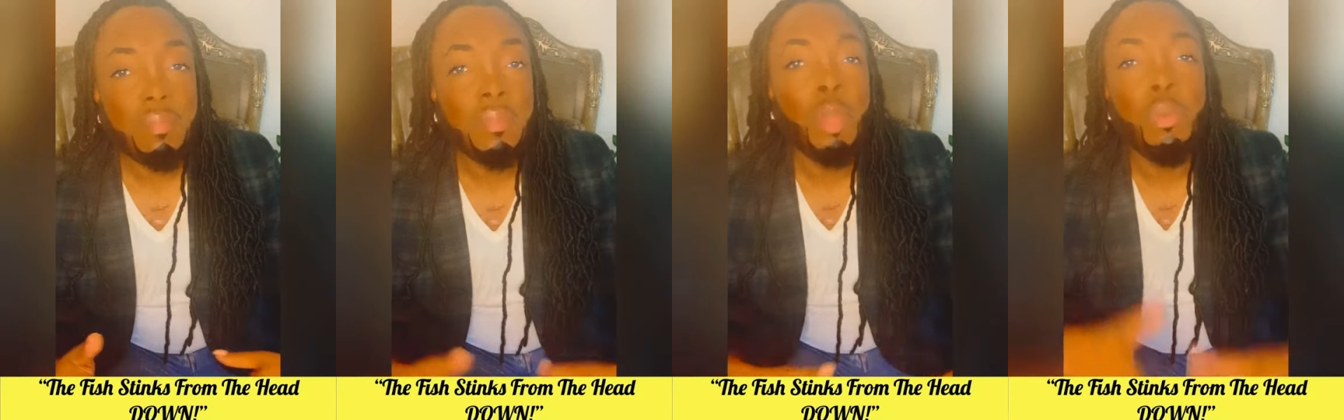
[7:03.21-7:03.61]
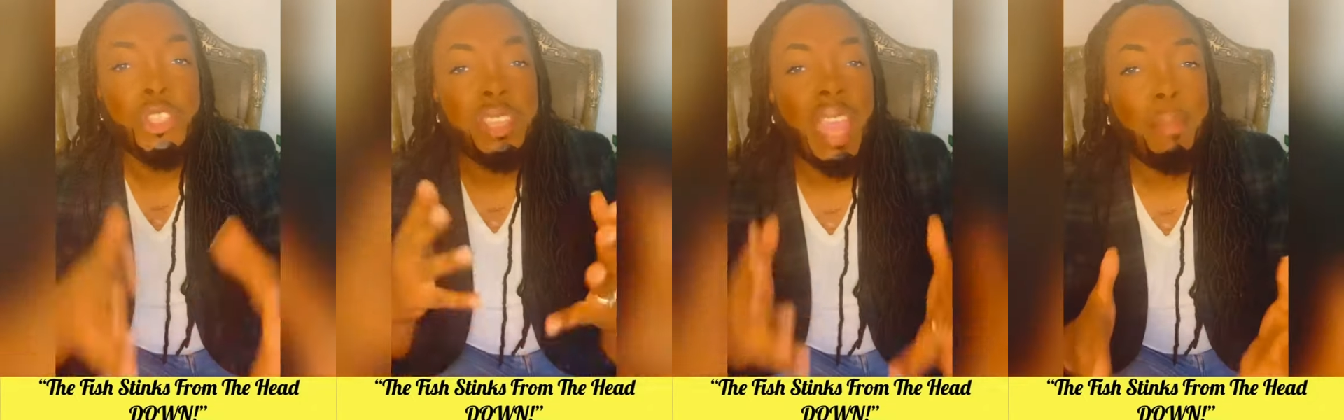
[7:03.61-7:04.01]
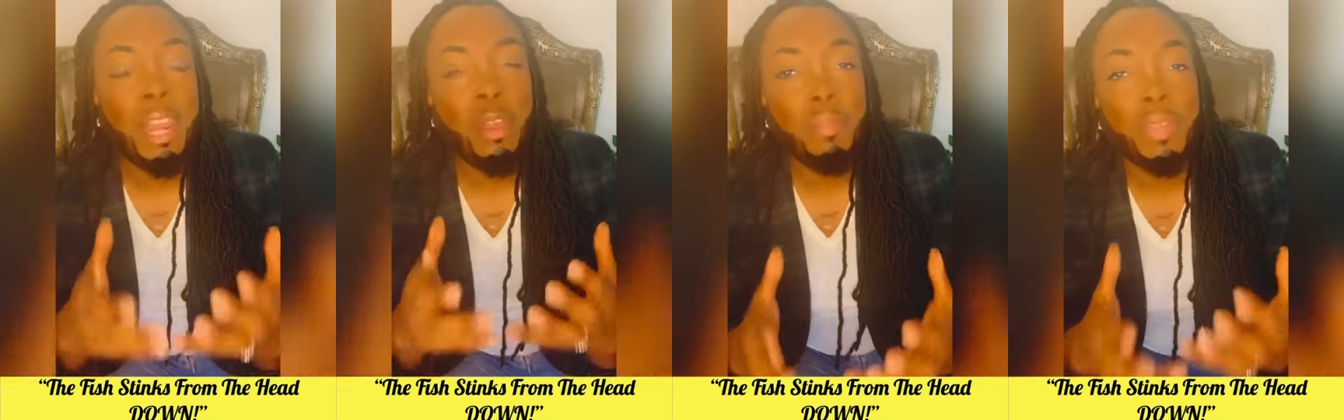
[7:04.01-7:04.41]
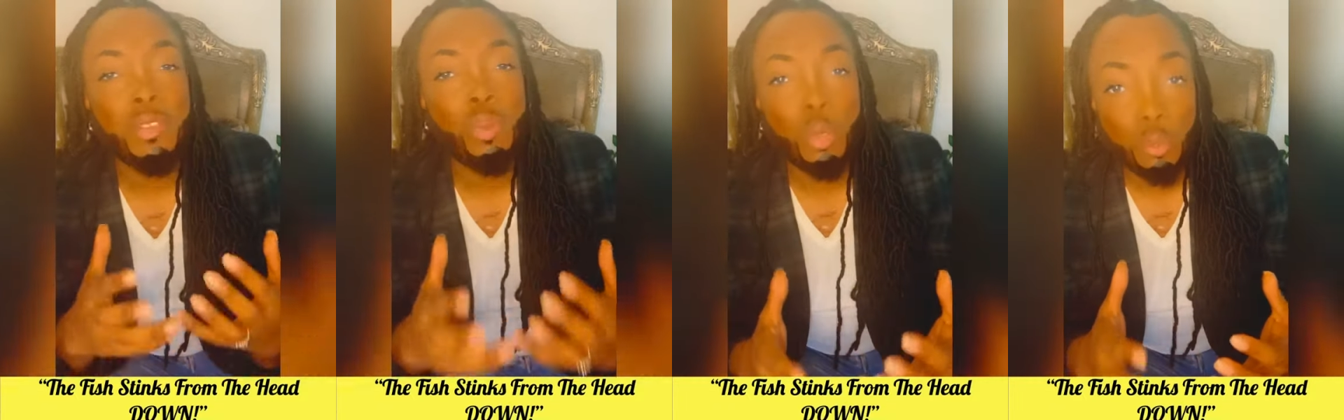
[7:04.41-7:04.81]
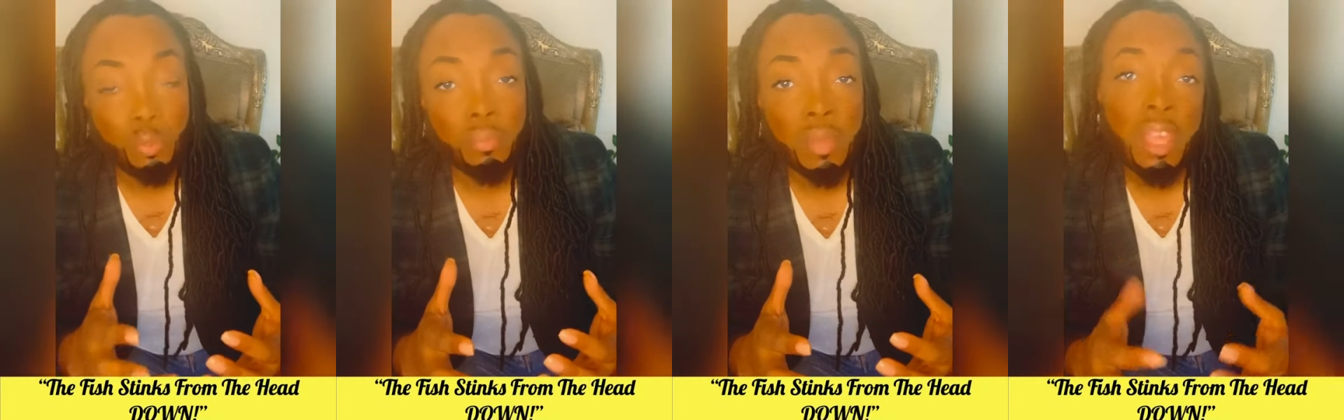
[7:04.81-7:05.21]
when she came out of her mother's
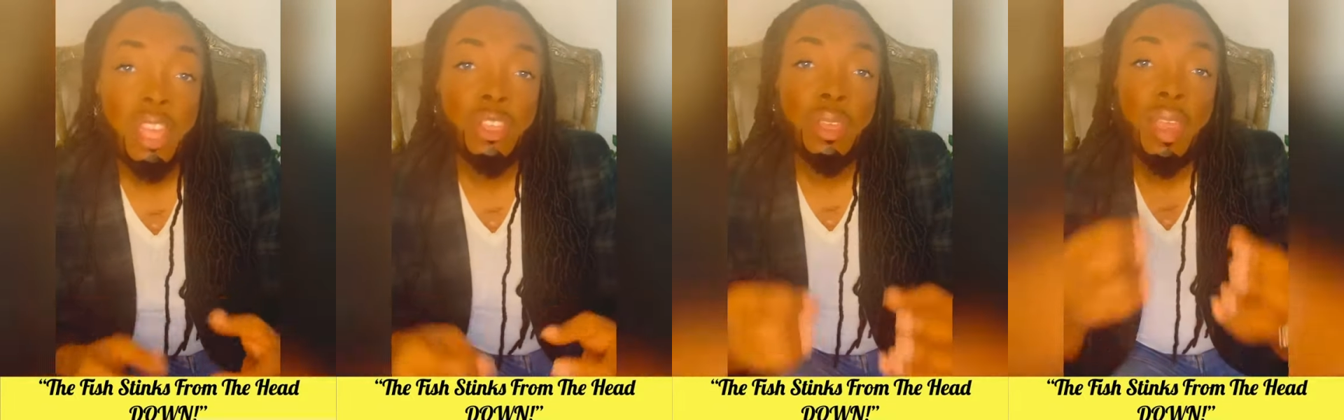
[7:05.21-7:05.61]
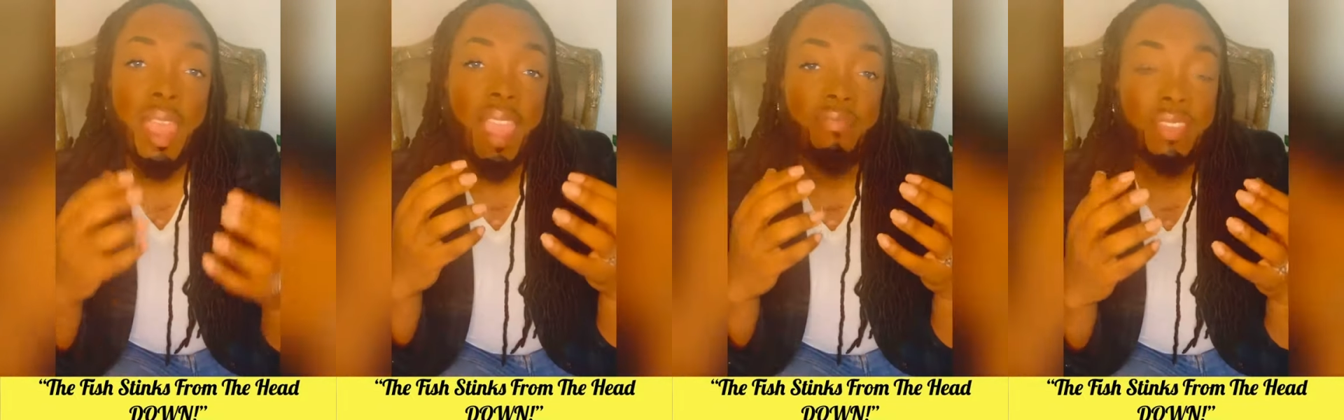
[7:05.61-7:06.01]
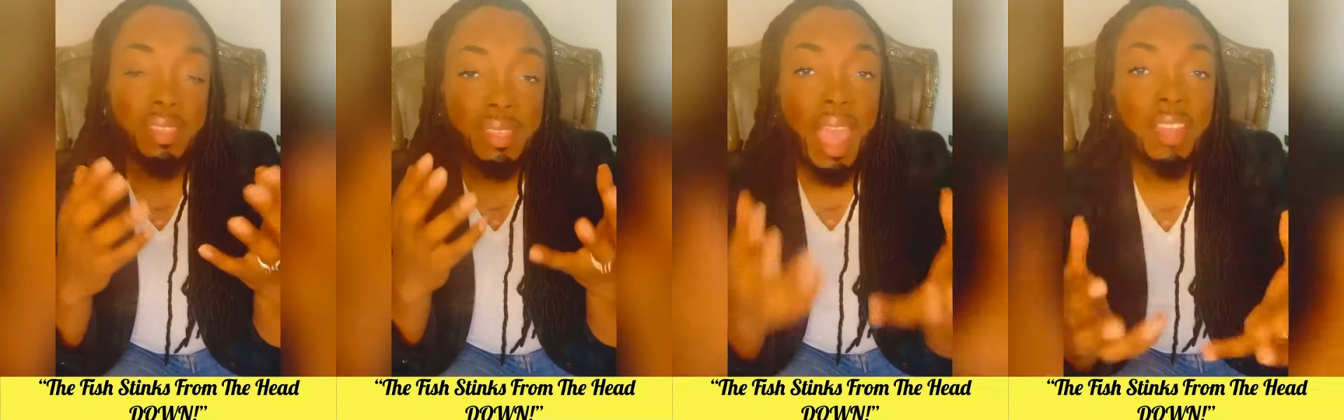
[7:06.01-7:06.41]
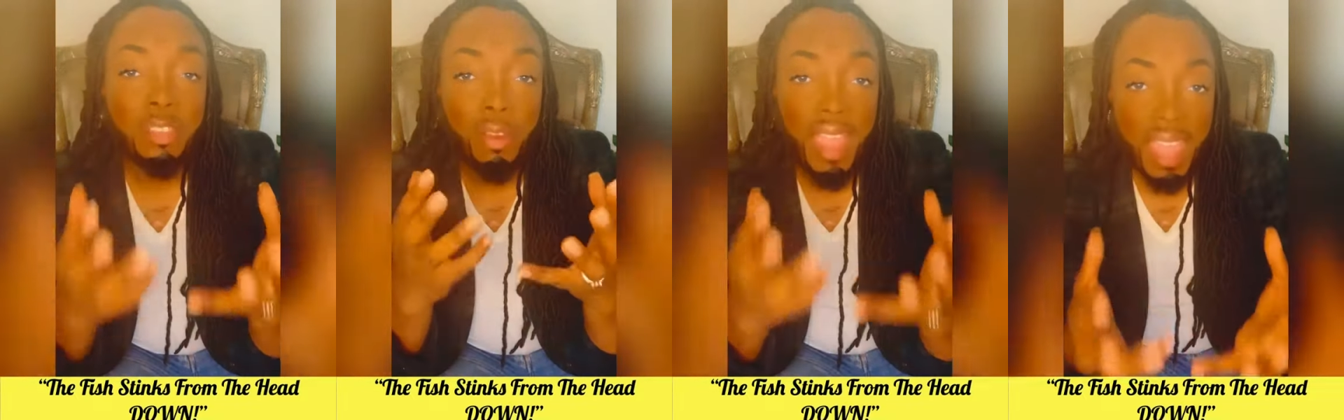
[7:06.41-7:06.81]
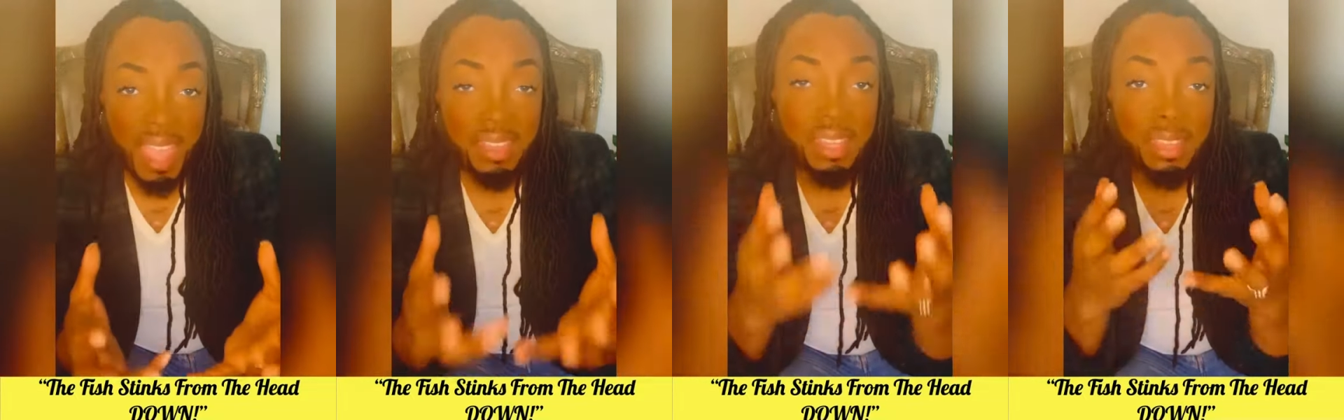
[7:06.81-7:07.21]
womb and the doctor
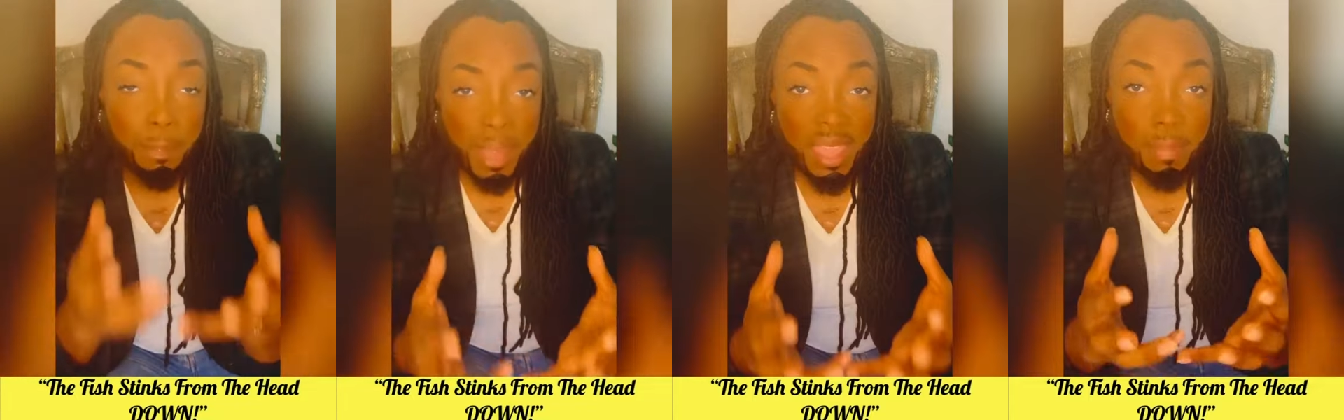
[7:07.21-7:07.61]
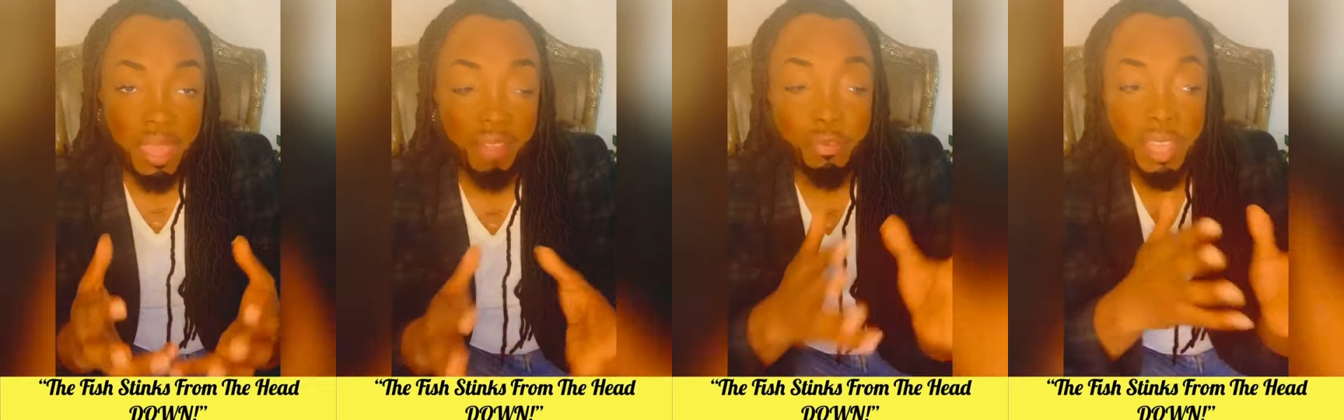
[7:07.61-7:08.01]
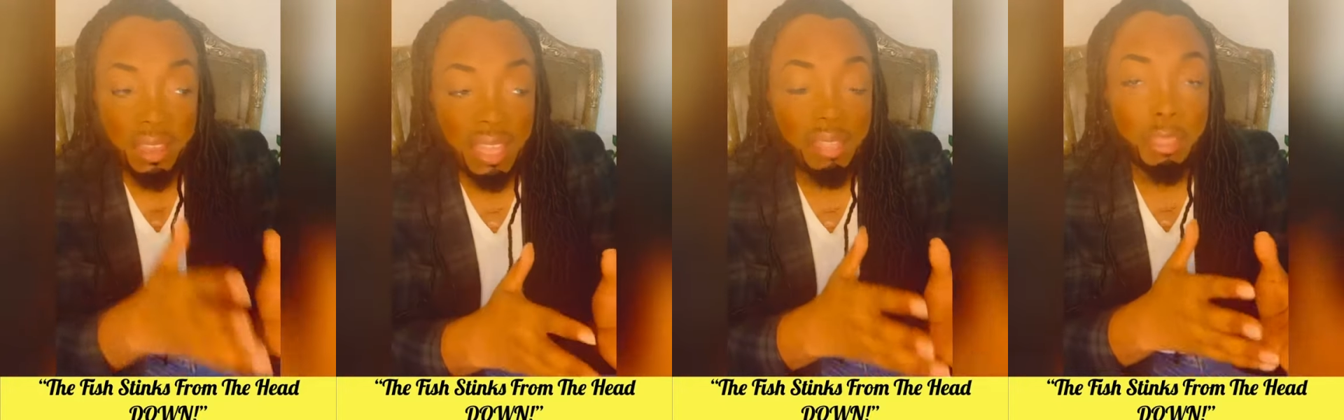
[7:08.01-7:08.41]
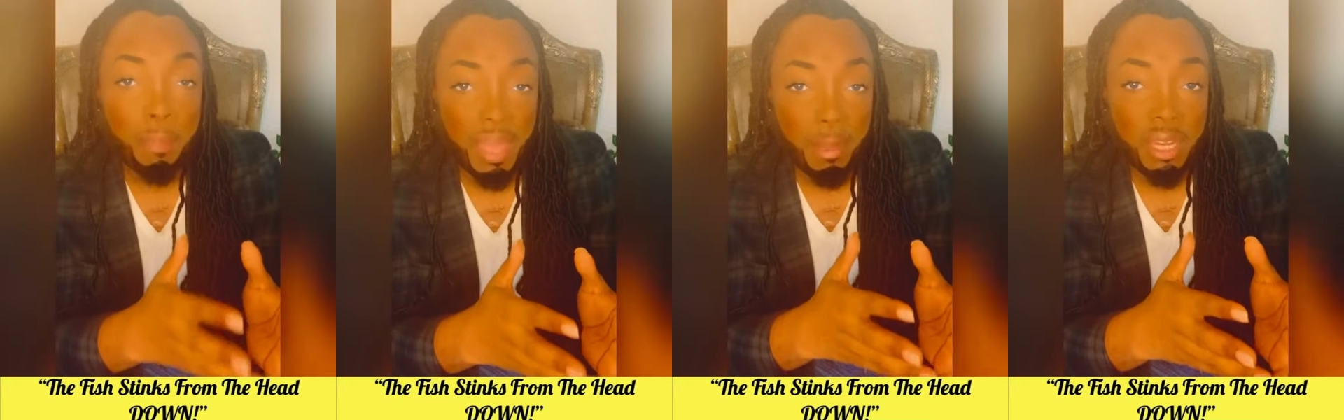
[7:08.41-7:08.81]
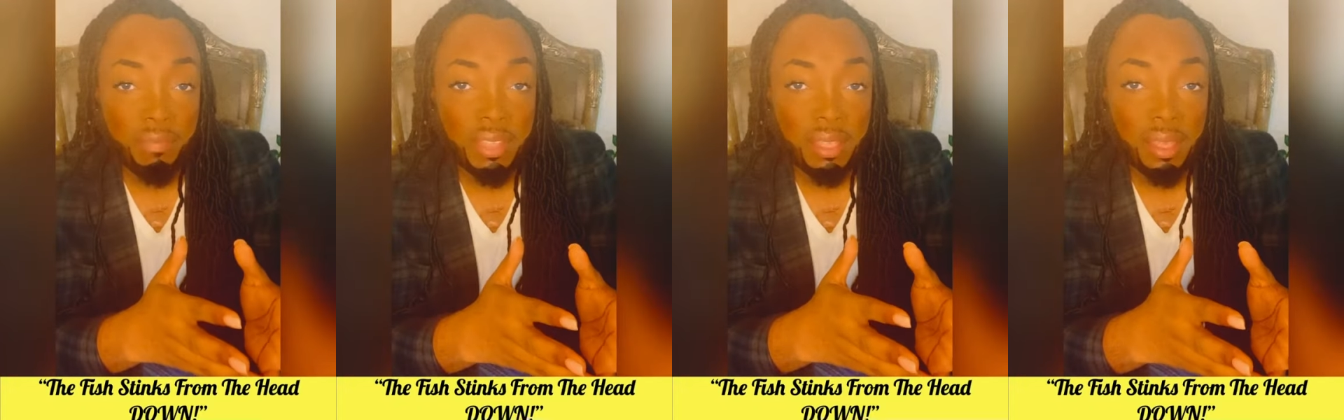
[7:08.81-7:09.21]
handed the baby, after they cleaned up the baby and
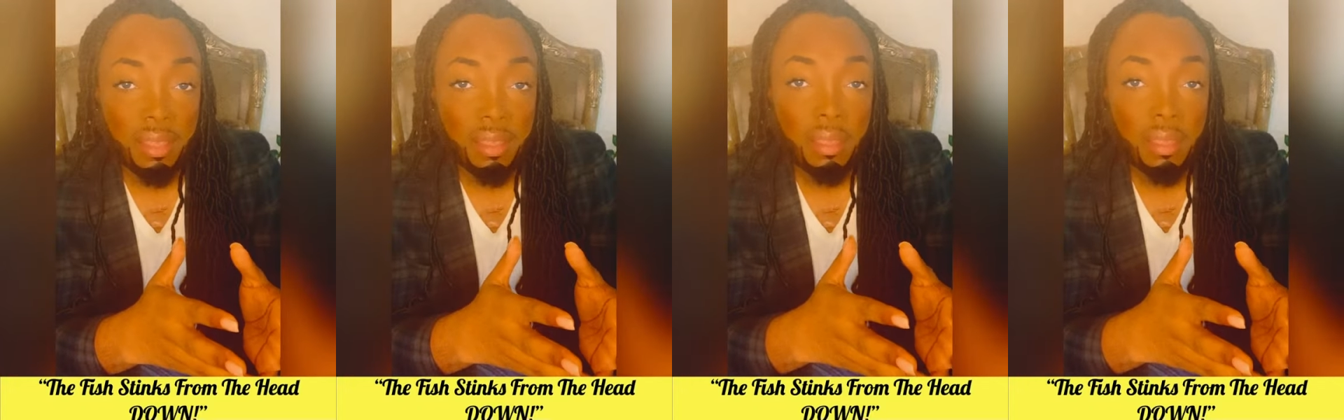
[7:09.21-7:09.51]
everything,